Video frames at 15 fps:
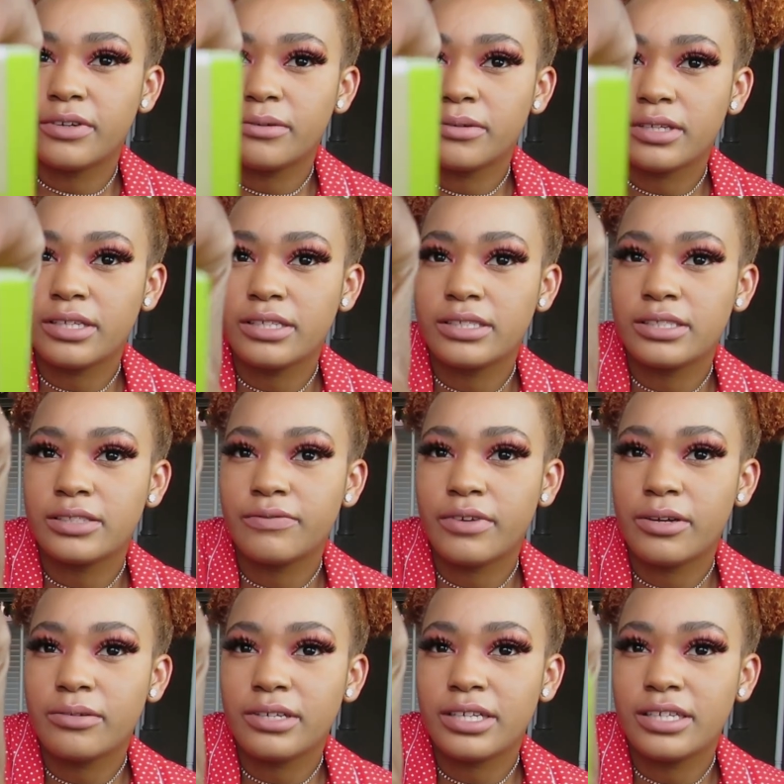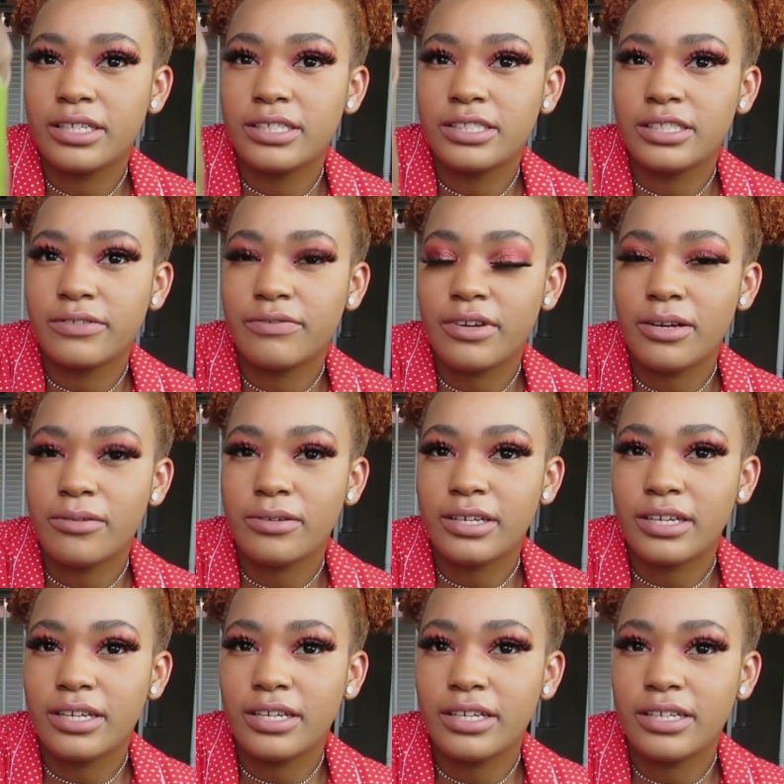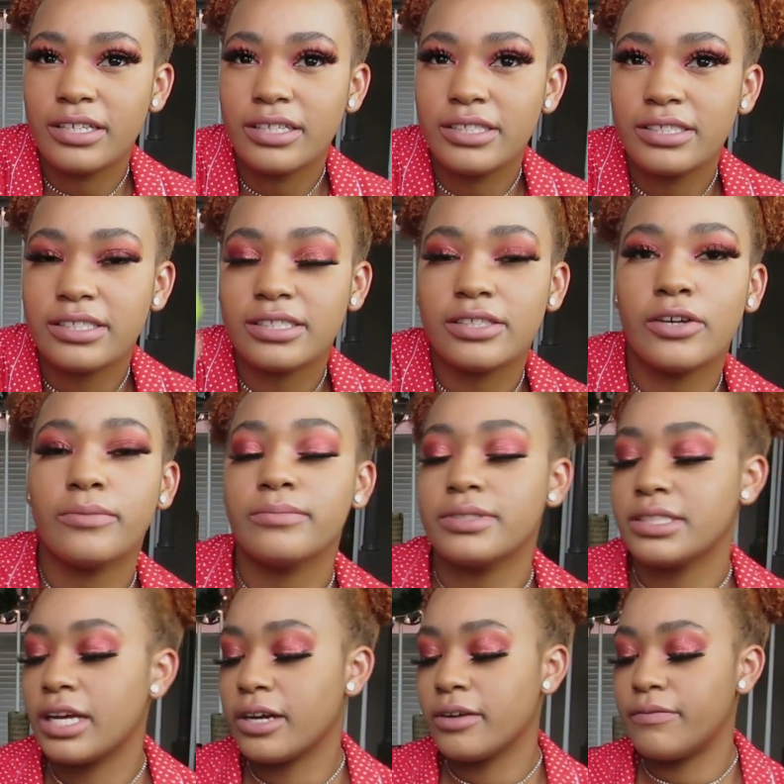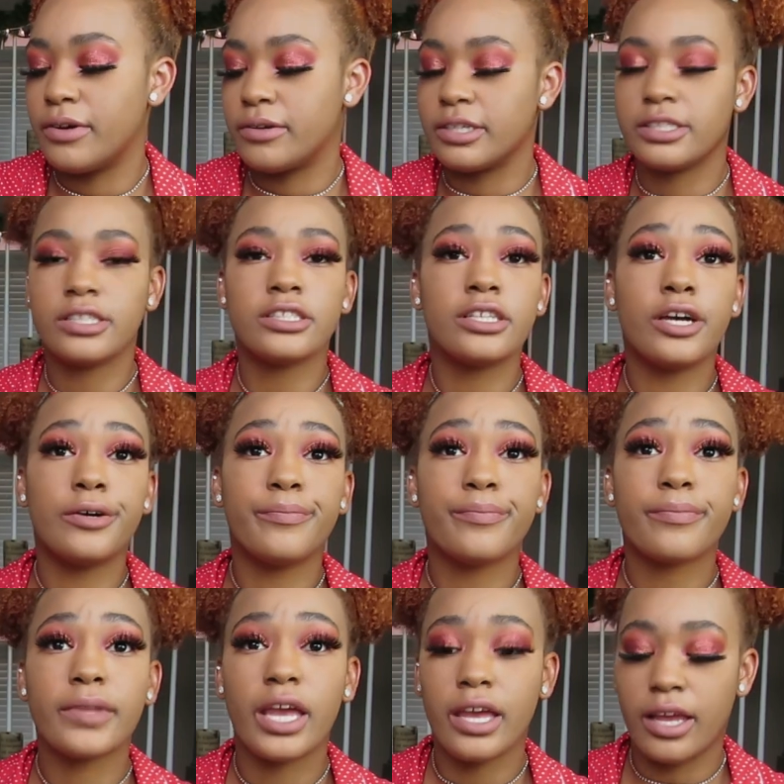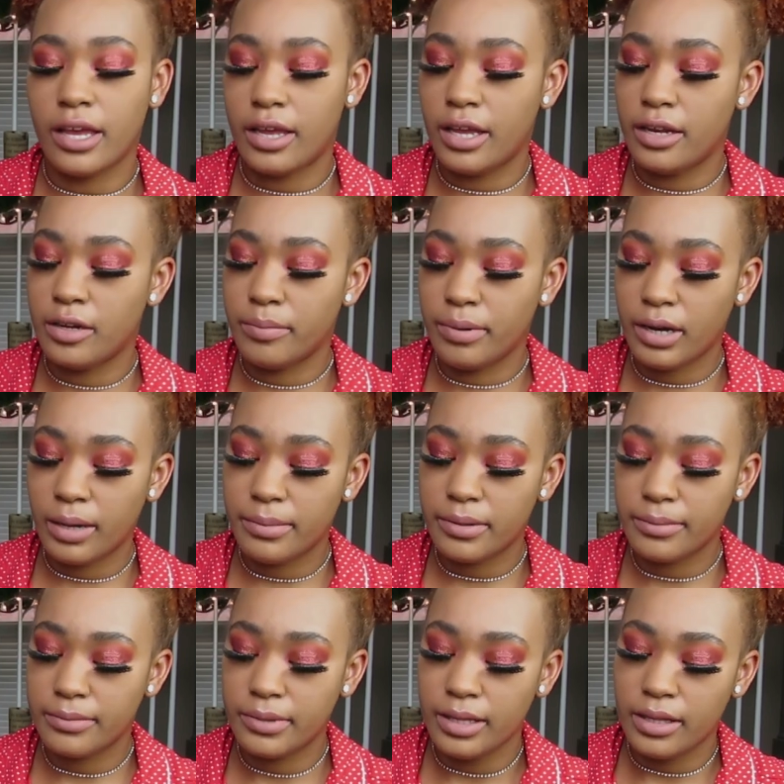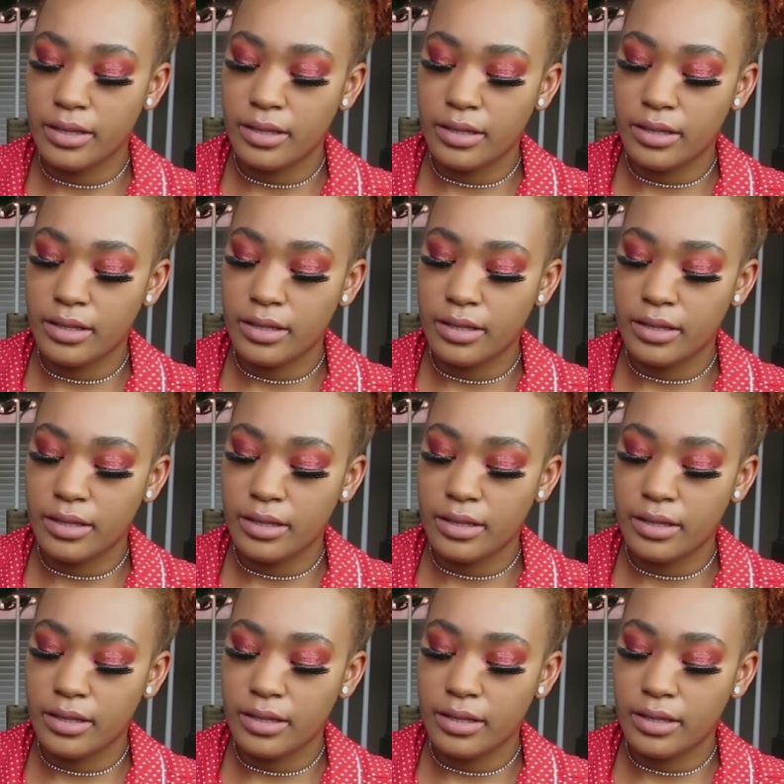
Focus, focus, focus. Nope, it's not gonna focus. So, ain't no problem.